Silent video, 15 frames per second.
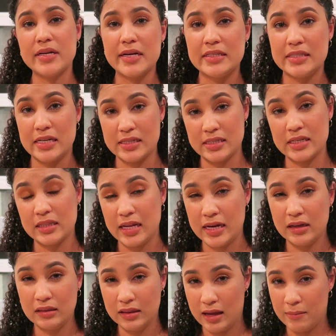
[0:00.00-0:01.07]
that doesn't
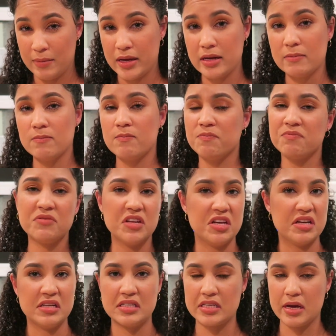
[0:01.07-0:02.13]
like lemon, you
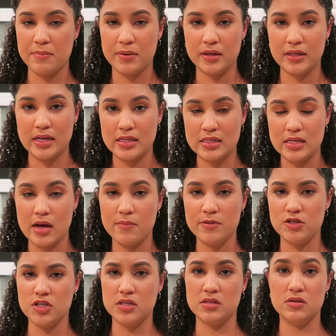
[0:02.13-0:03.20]
can skip on that stuff
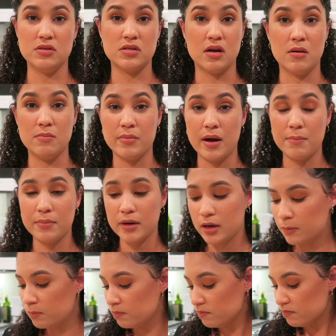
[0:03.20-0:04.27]
and just do salt and
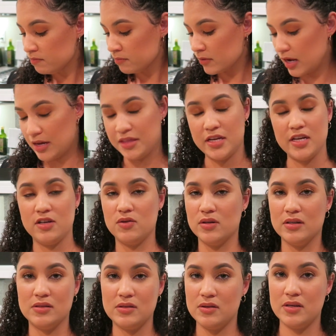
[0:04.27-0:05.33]
pepper. I think
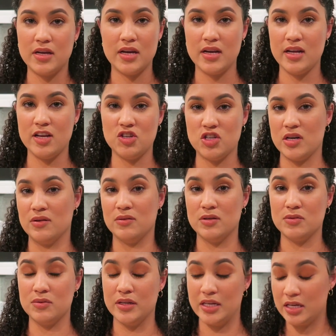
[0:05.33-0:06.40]
grilled zucchini in general
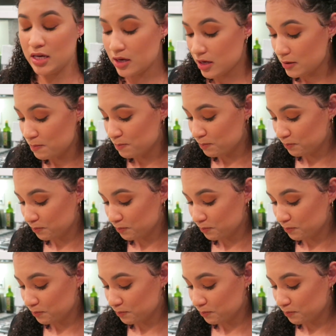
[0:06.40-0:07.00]
is really good.